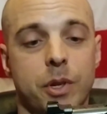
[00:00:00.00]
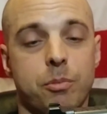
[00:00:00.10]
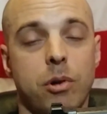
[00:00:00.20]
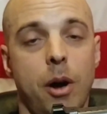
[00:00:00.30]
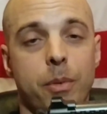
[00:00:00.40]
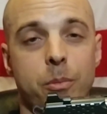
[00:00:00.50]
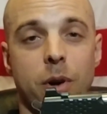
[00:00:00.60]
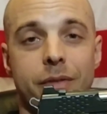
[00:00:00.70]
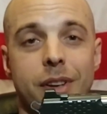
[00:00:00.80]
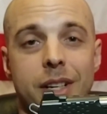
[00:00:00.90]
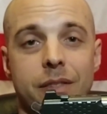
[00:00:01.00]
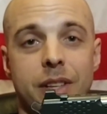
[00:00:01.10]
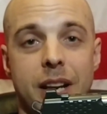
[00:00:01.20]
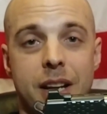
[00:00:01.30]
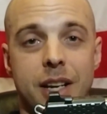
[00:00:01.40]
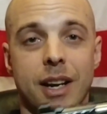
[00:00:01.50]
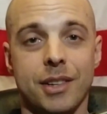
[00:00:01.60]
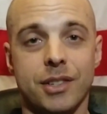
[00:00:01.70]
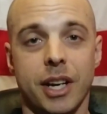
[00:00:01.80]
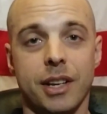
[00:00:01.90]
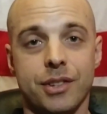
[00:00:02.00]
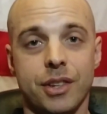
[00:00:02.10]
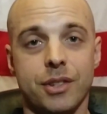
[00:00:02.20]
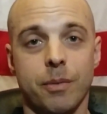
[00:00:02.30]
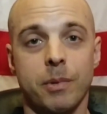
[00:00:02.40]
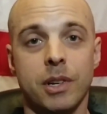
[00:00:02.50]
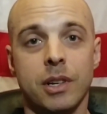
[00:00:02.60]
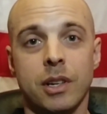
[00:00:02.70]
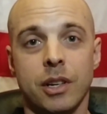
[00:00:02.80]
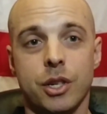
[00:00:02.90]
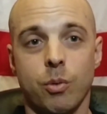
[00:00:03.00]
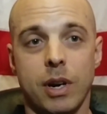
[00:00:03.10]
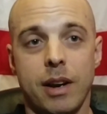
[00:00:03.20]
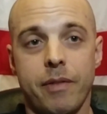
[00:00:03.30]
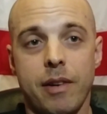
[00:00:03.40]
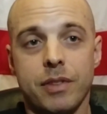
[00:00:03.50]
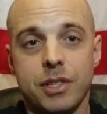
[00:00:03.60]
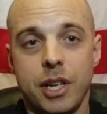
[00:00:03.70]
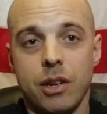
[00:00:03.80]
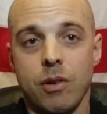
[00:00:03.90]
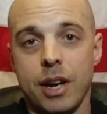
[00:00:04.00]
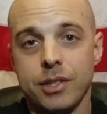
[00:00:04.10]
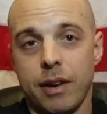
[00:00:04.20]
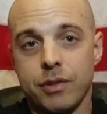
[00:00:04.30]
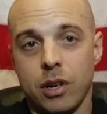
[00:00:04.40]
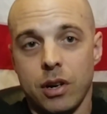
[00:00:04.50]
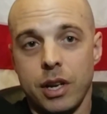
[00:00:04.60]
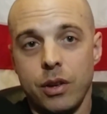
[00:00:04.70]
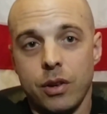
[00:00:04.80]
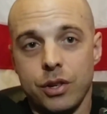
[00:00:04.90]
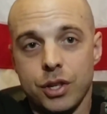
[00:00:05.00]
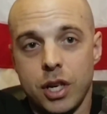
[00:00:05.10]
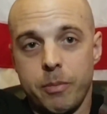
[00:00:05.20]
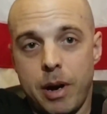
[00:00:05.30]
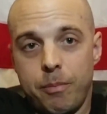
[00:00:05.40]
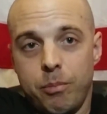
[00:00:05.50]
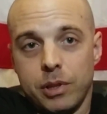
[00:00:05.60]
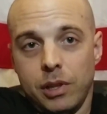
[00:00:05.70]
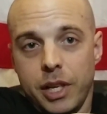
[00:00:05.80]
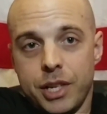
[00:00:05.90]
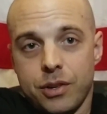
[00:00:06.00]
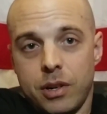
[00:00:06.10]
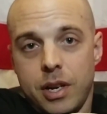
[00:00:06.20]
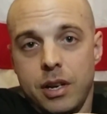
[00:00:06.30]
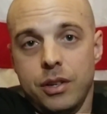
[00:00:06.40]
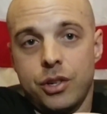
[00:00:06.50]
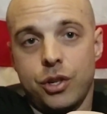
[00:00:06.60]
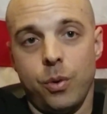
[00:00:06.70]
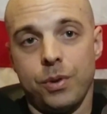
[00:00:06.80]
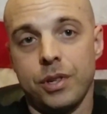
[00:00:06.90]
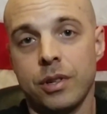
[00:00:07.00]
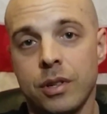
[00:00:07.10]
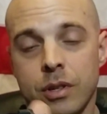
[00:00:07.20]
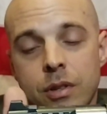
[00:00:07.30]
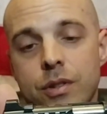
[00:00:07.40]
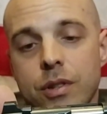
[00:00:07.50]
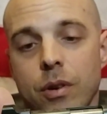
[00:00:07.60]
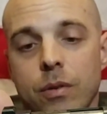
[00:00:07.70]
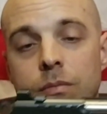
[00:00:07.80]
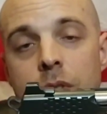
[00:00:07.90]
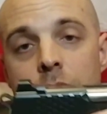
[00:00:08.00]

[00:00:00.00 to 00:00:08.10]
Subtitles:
probably more effective than any kind of sighting system, because you wouldn't ever have to take your eyes off target. You can just come up, put the laser, and shoot. So